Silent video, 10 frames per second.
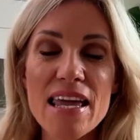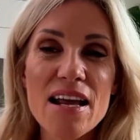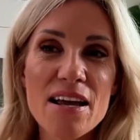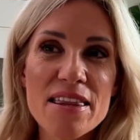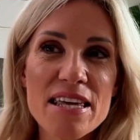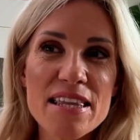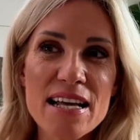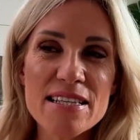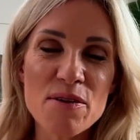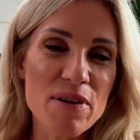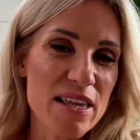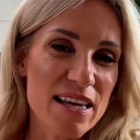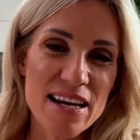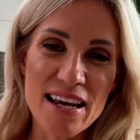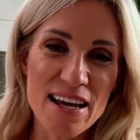Yeah, and I think that's something
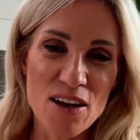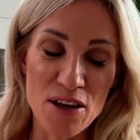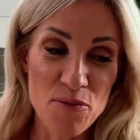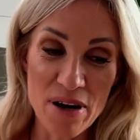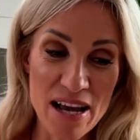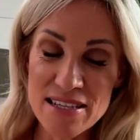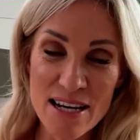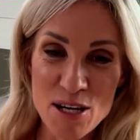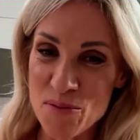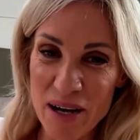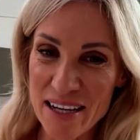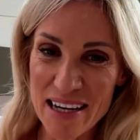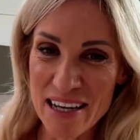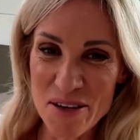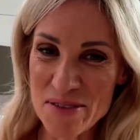that when I studied
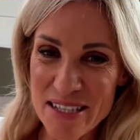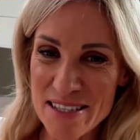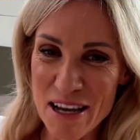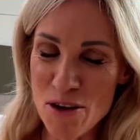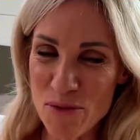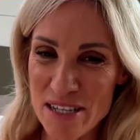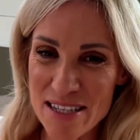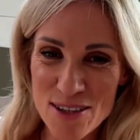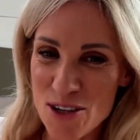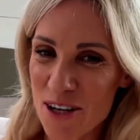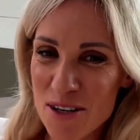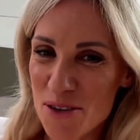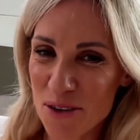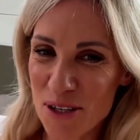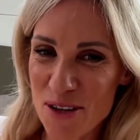marketing, it was the same. We didn't learn
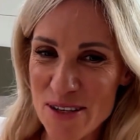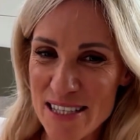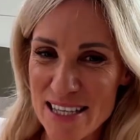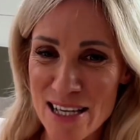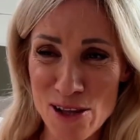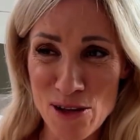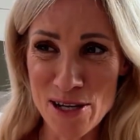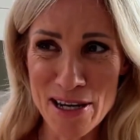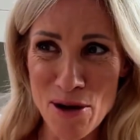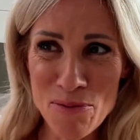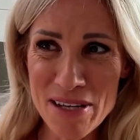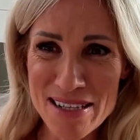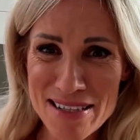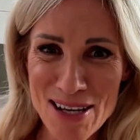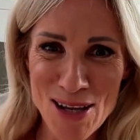all of those things. I learned
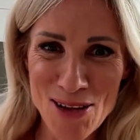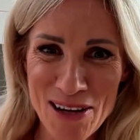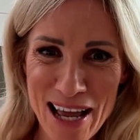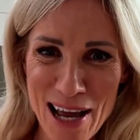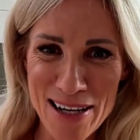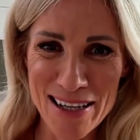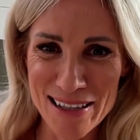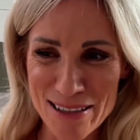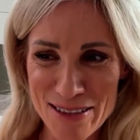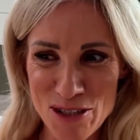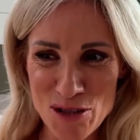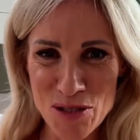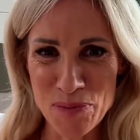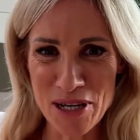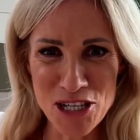numbers, I learned how to do
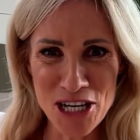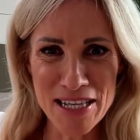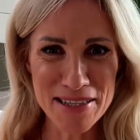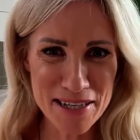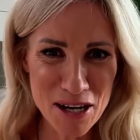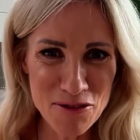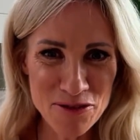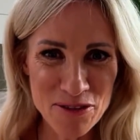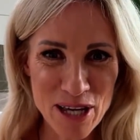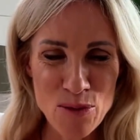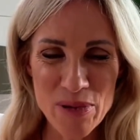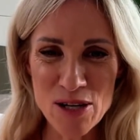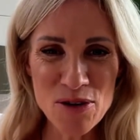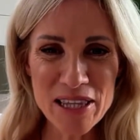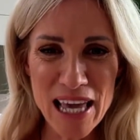spreadsheet stuff, but
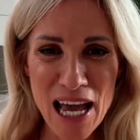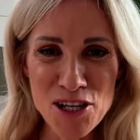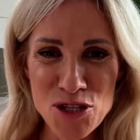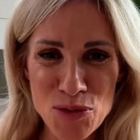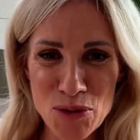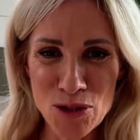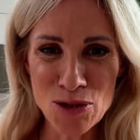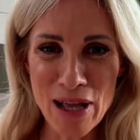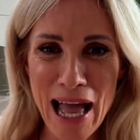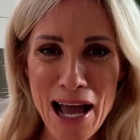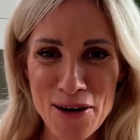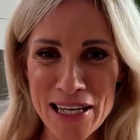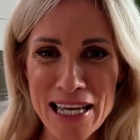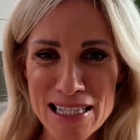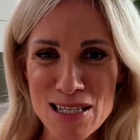not the actual how to
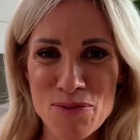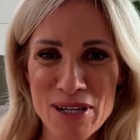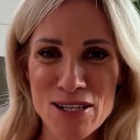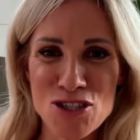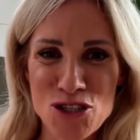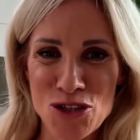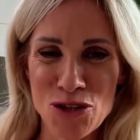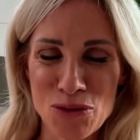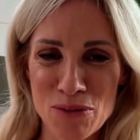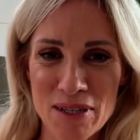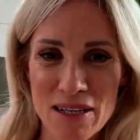get someone to